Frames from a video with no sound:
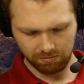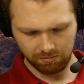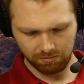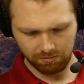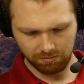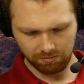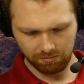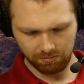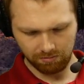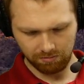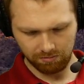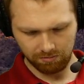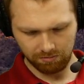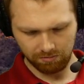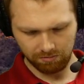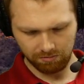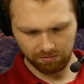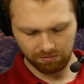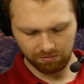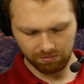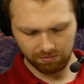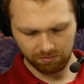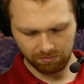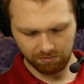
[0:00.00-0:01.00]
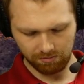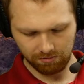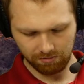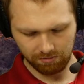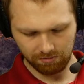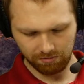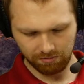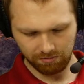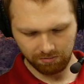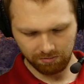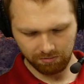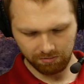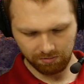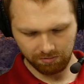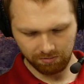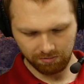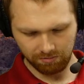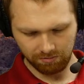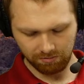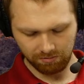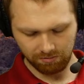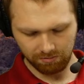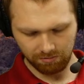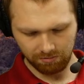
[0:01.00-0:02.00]

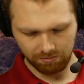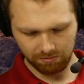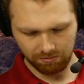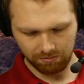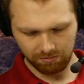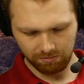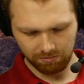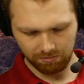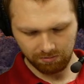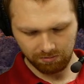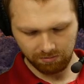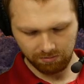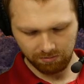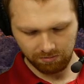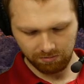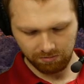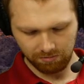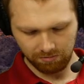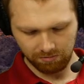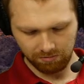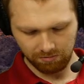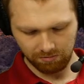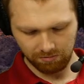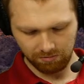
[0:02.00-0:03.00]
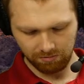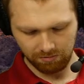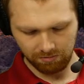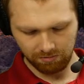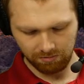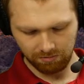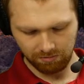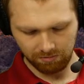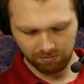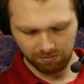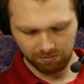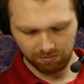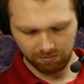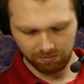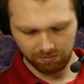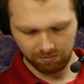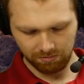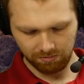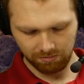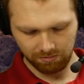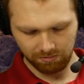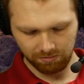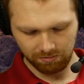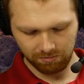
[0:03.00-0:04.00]

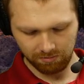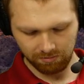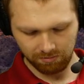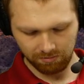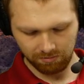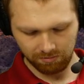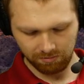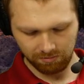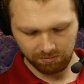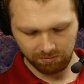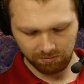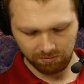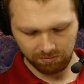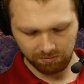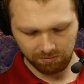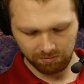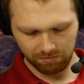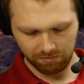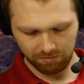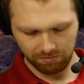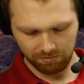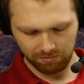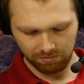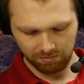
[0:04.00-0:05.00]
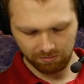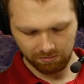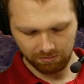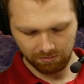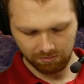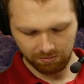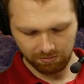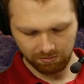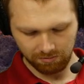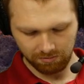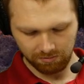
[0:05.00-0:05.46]
(not speaking)